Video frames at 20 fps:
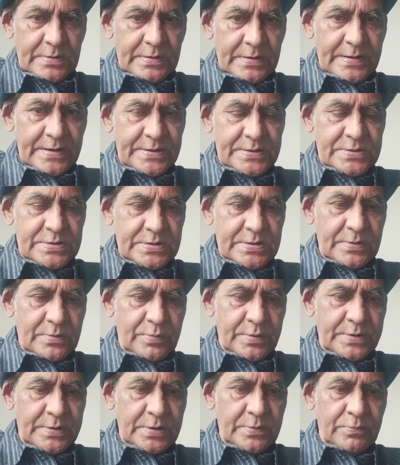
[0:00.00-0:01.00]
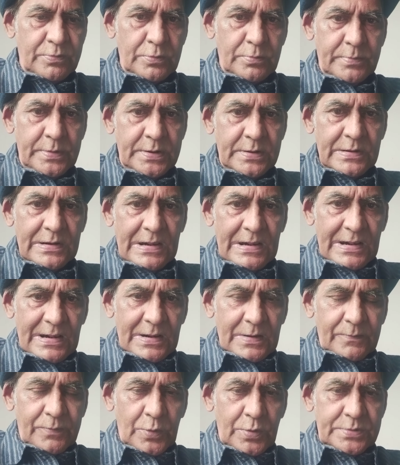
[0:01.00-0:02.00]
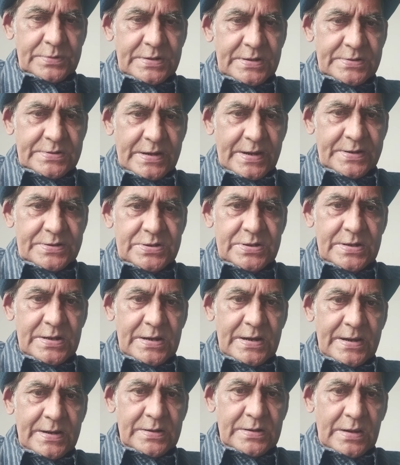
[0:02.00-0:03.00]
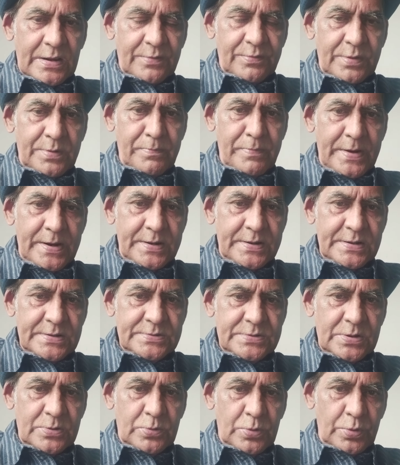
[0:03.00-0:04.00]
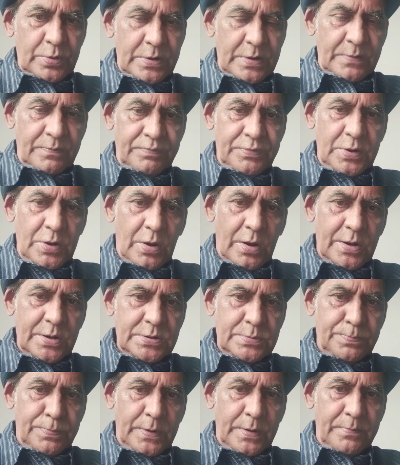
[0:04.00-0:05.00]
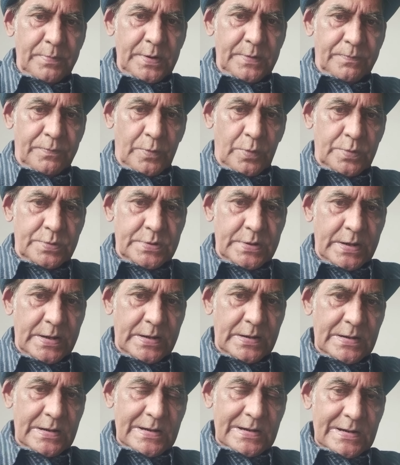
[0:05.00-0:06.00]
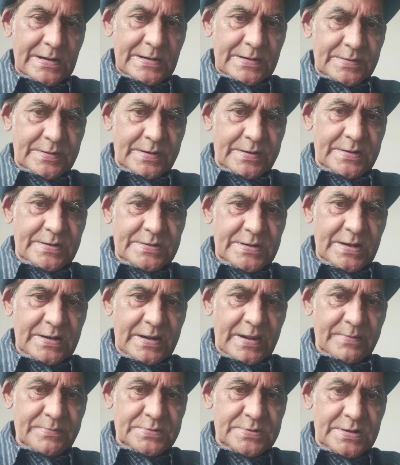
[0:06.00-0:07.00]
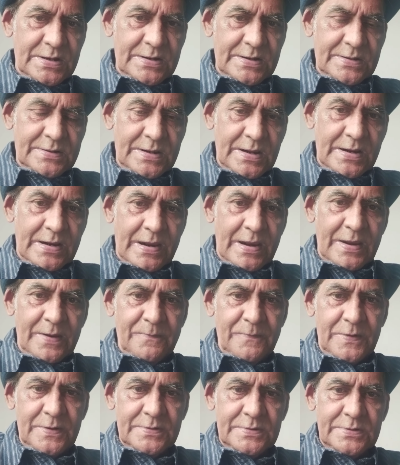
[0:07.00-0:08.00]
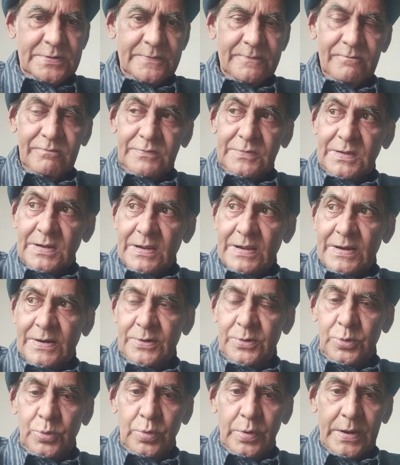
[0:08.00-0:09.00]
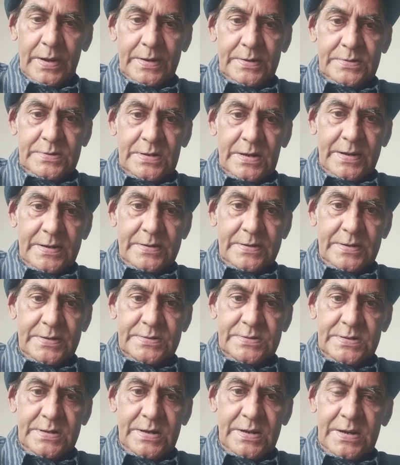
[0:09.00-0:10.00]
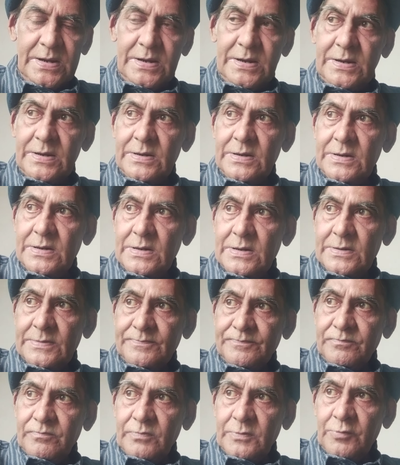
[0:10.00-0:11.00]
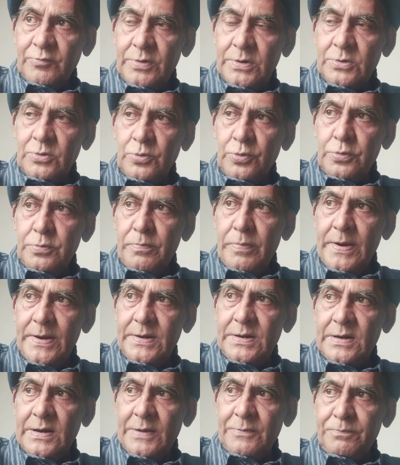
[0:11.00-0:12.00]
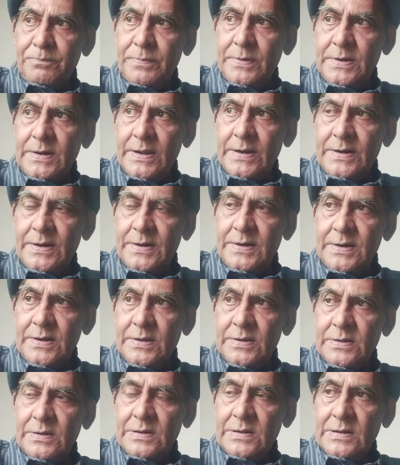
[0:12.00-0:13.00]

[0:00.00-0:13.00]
hedge or Wonder Woman. Folks, this hedging and cover bet is good if the odds permit, folks. The reason I'm still in the game is I do hedge. Like yesterday, one good bet left, but I had a